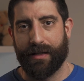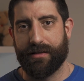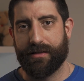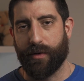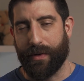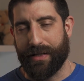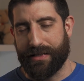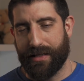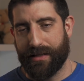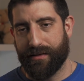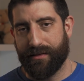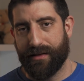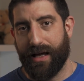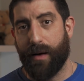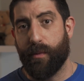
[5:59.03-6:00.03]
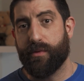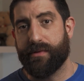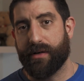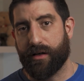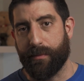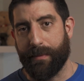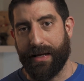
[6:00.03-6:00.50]
So in general, I would
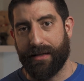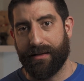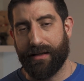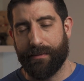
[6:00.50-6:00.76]
recommend,